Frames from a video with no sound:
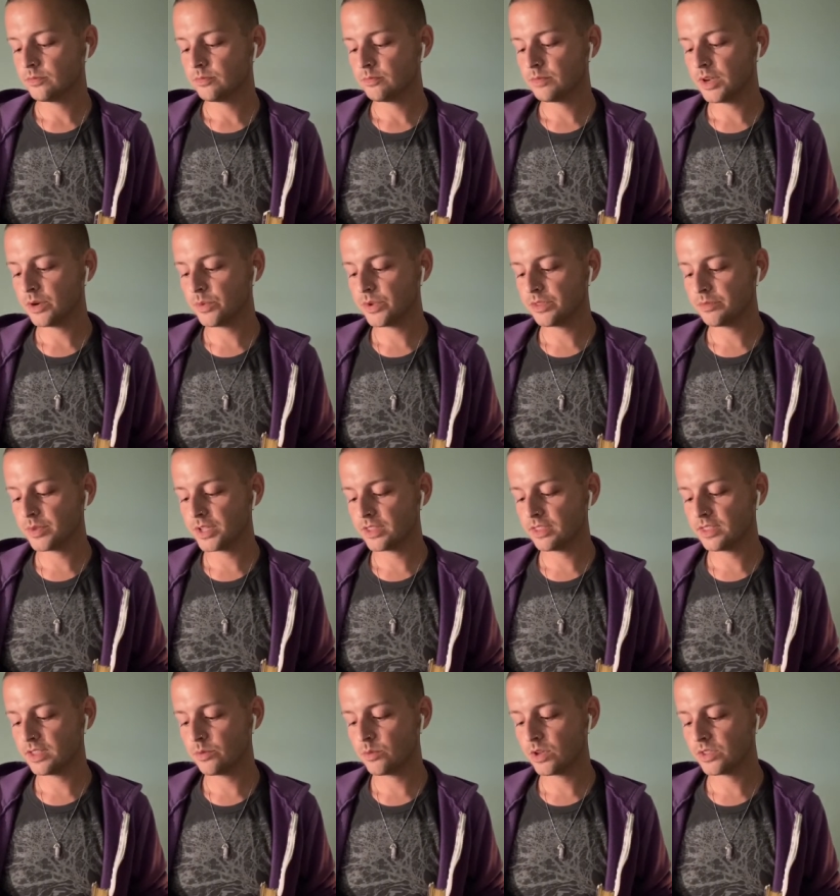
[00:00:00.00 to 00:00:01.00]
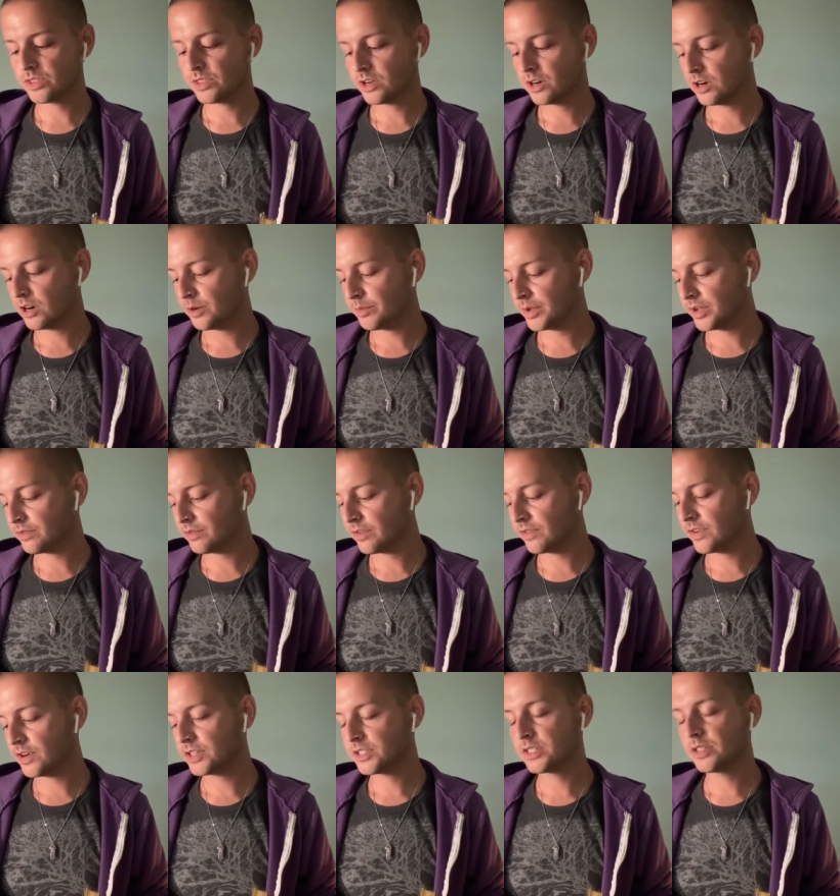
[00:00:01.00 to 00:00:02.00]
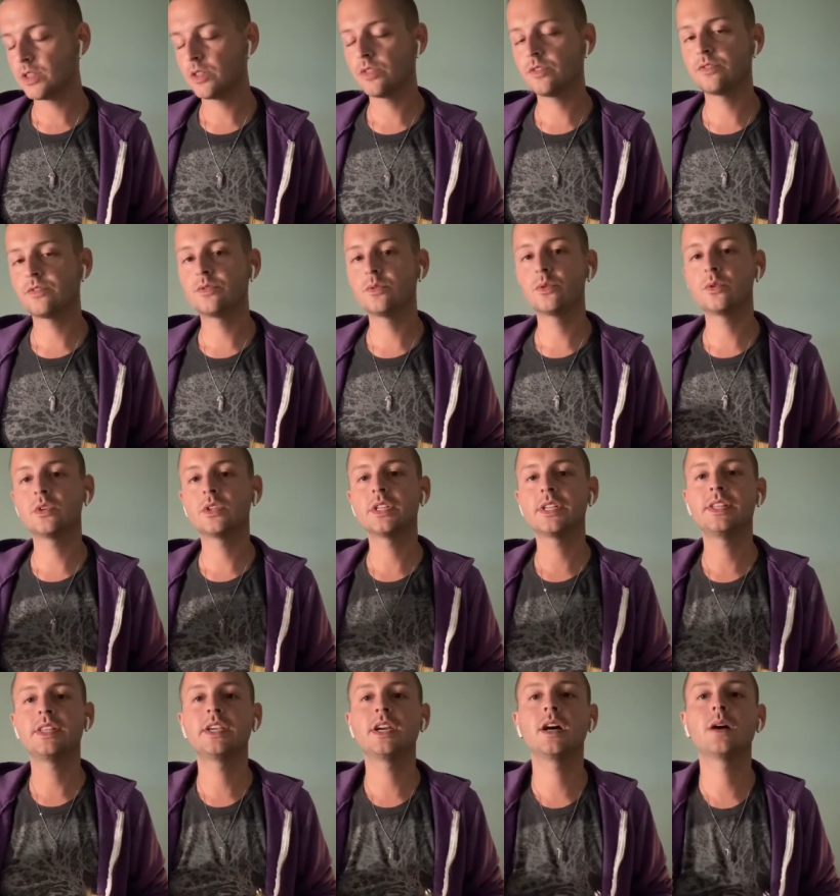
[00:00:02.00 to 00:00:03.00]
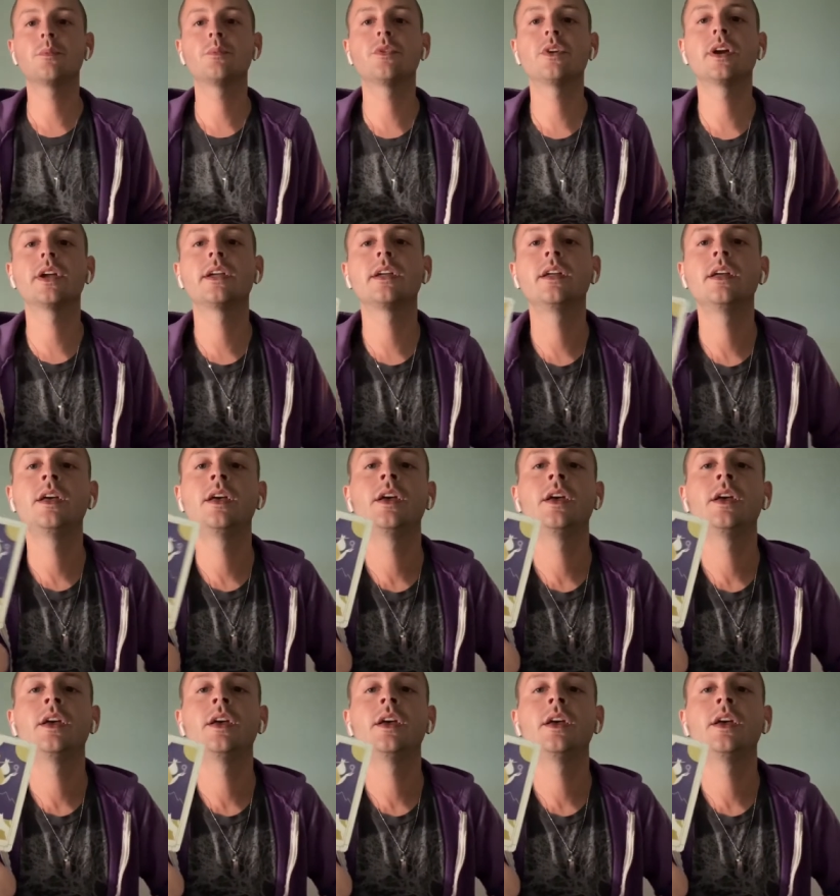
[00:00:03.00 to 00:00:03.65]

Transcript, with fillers: Bear with me. They want the hermit in reverse and then the fool in the upright.